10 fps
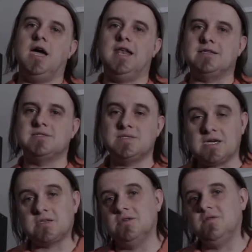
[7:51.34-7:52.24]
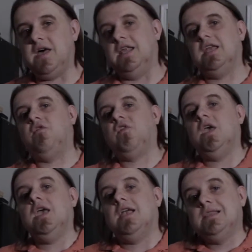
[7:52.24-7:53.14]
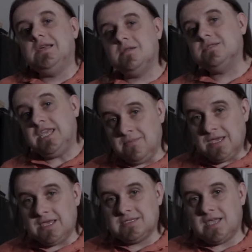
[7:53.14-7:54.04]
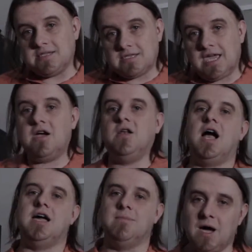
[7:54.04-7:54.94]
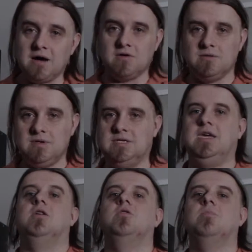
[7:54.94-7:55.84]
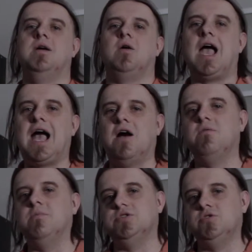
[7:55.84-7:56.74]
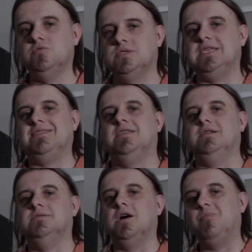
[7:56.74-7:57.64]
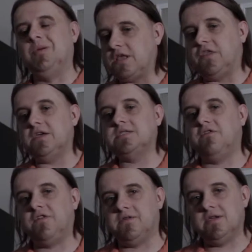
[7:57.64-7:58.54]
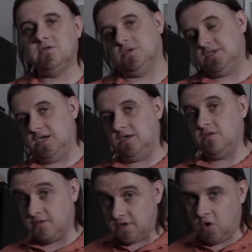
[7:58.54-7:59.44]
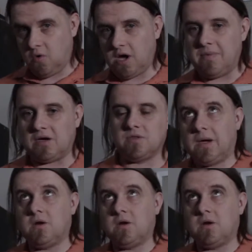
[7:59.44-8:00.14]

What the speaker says: And I stick to that. If little Timmy is not scared, I am not going to be scared no matter how much you set things up. One of the things I found interesting, though, about